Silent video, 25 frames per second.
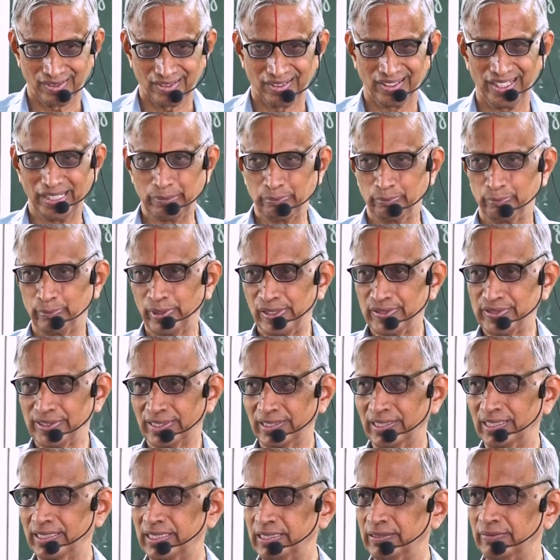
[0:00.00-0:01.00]
right,
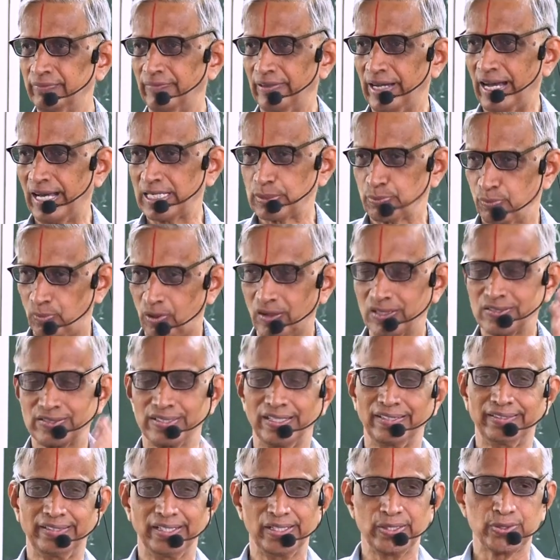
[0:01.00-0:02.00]
basically as mod
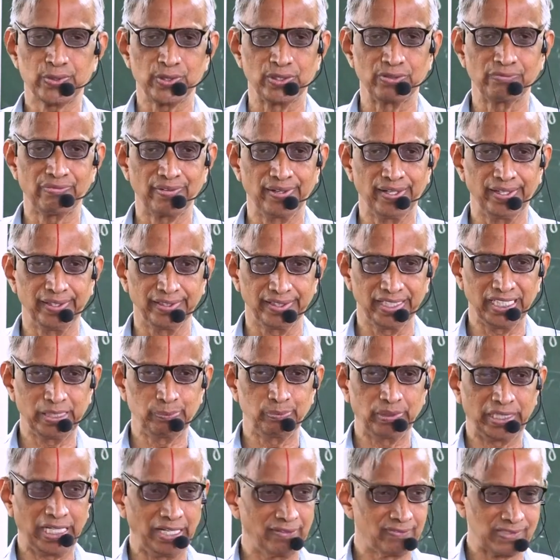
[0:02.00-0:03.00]
z tends to infinity,
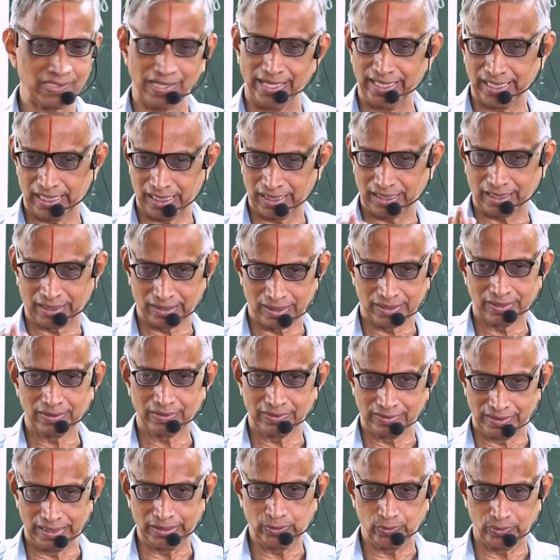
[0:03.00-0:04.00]
it behaves like
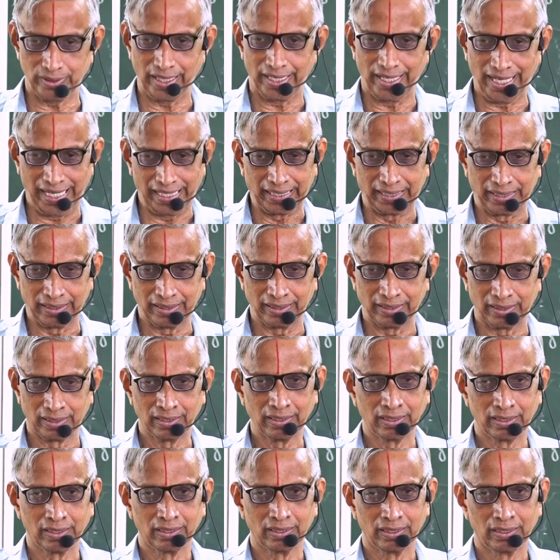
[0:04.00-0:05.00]
z to the n,
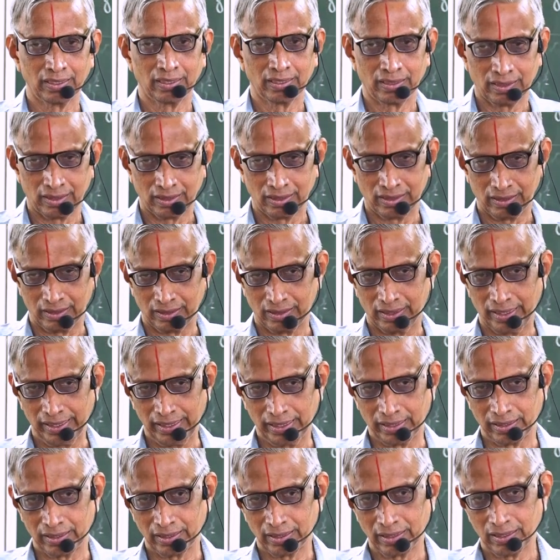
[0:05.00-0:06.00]

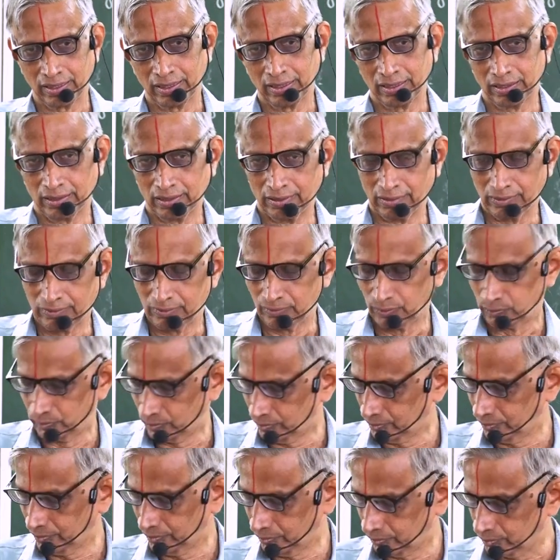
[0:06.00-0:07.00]
right?
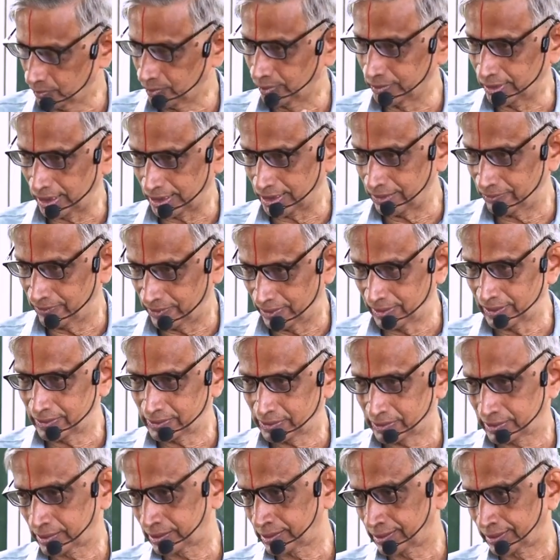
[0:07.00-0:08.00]
So in other
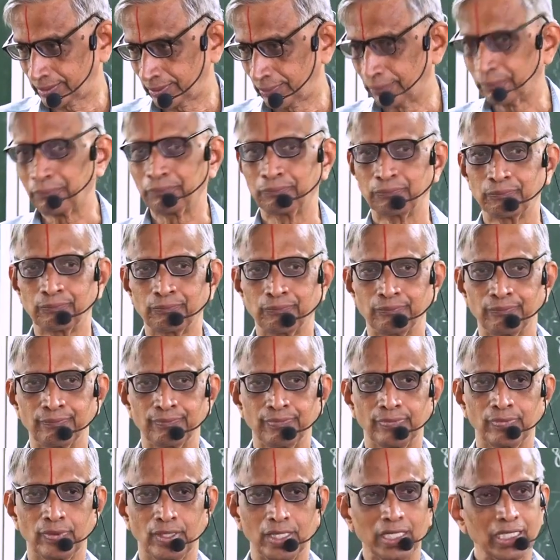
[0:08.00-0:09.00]
words,
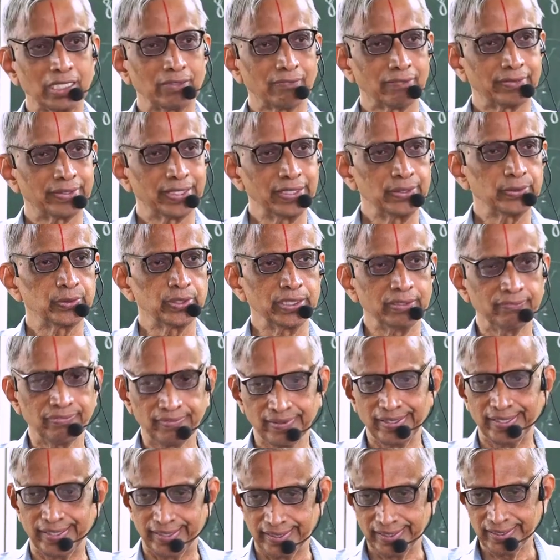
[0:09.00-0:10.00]
it will tend to
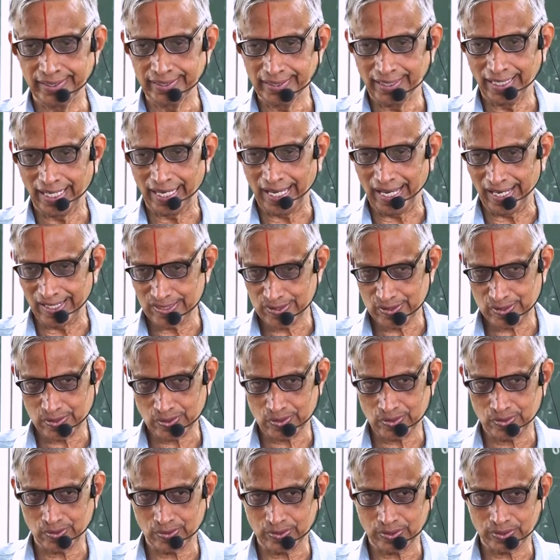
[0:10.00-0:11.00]
infinity
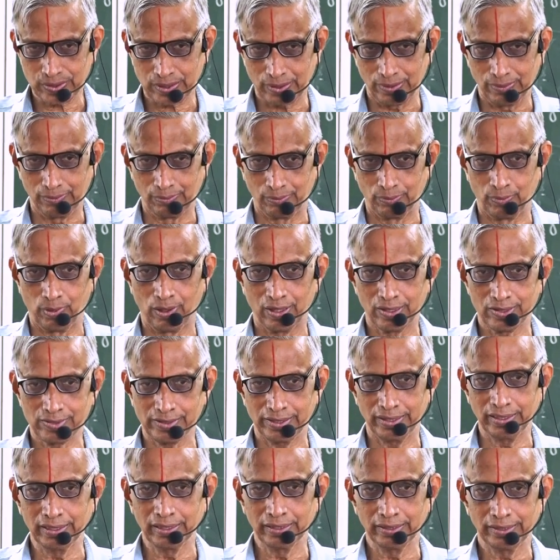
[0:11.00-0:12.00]
as mod
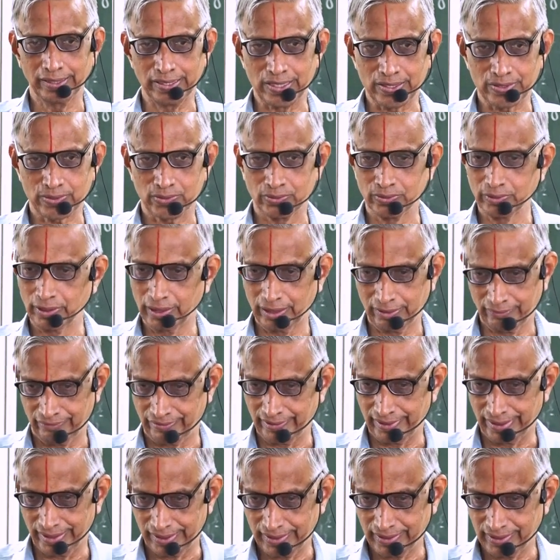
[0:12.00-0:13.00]
z tends to
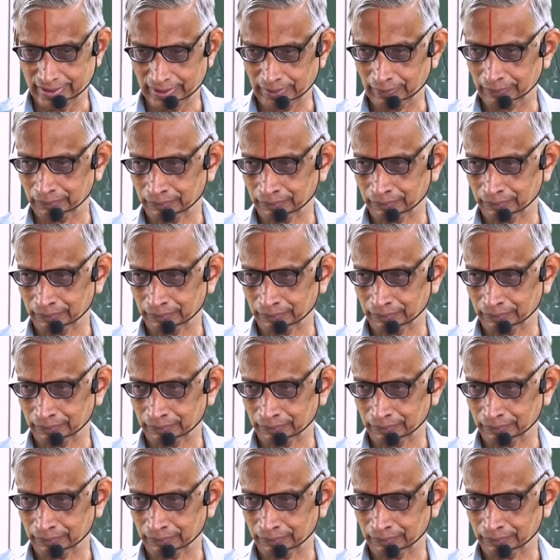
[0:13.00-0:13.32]
infinity.